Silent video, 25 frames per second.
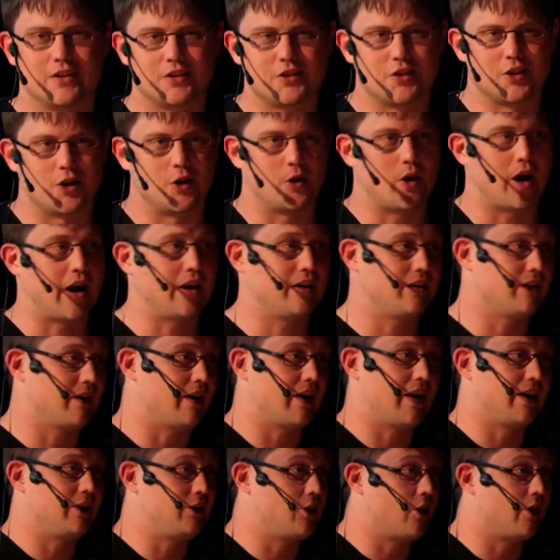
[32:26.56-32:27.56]
So I,
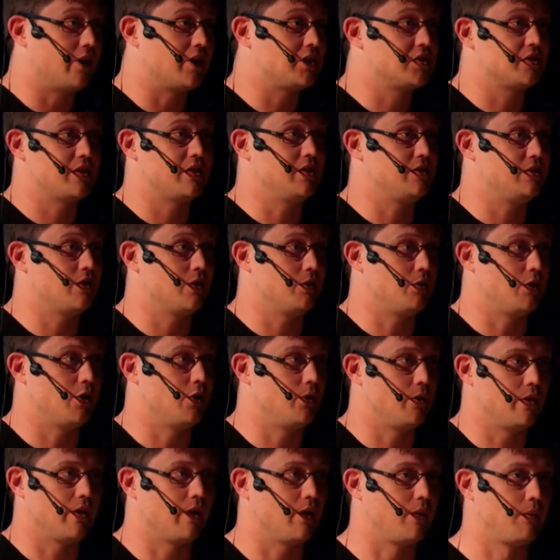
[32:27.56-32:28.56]
I honestly don't
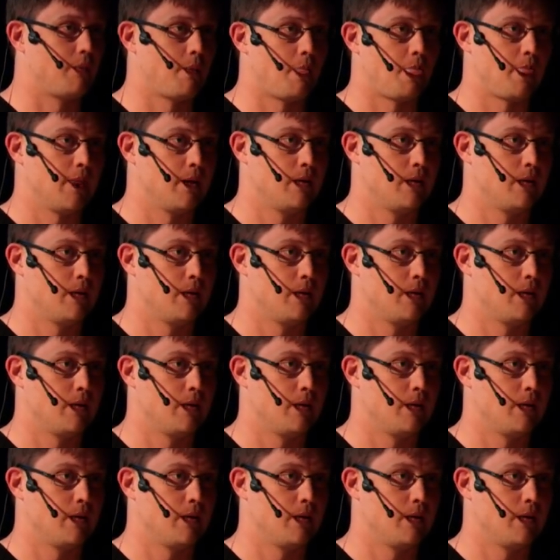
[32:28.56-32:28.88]
know there.